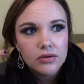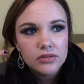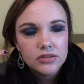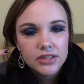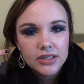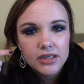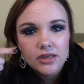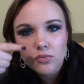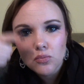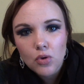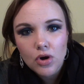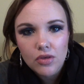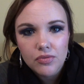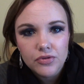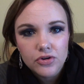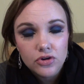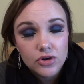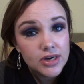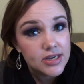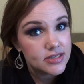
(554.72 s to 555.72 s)
lid, one on the
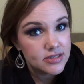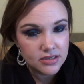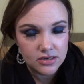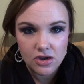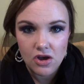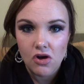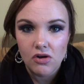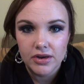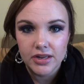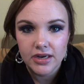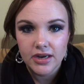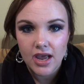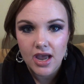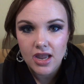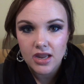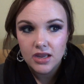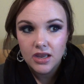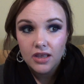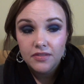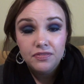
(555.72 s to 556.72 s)
crease, call it a
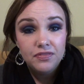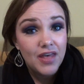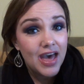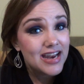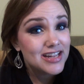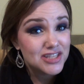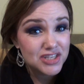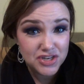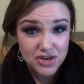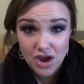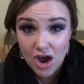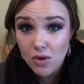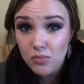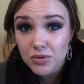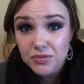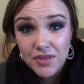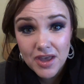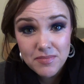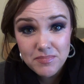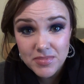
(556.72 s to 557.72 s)
day. That is not
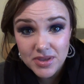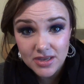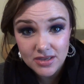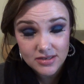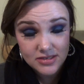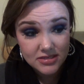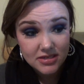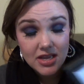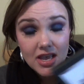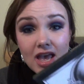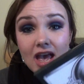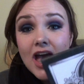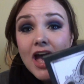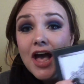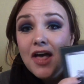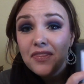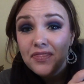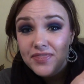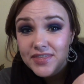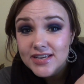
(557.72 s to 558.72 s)
what they meant.
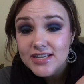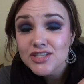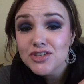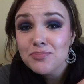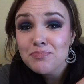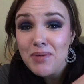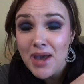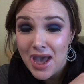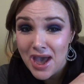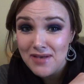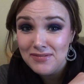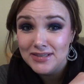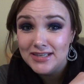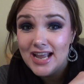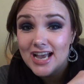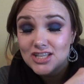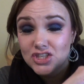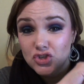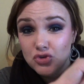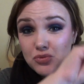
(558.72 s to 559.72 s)
This palette
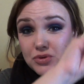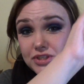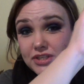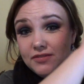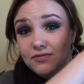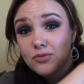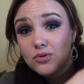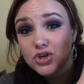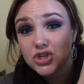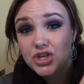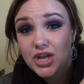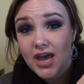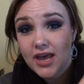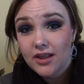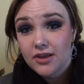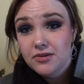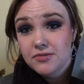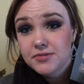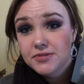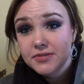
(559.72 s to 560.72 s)
has 24
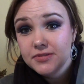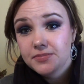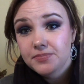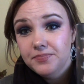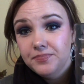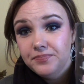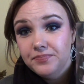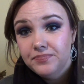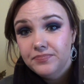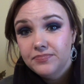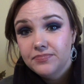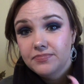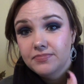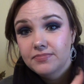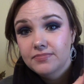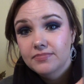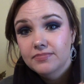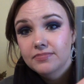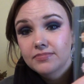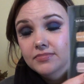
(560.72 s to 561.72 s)
shadows.
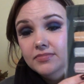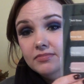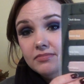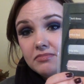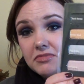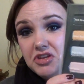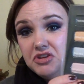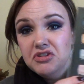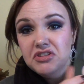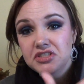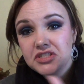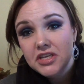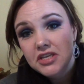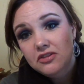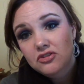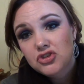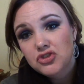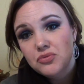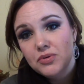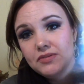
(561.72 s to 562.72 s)
You can see
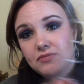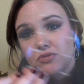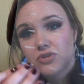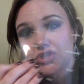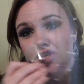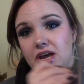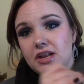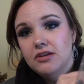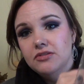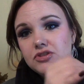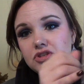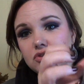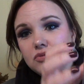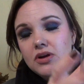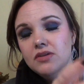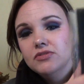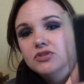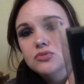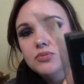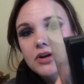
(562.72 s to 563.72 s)
there's 24 shadows,
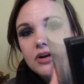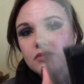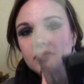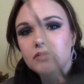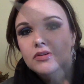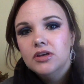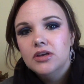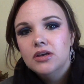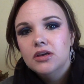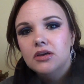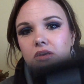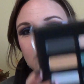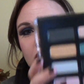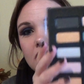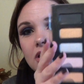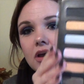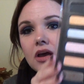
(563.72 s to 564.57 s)
12 and 12.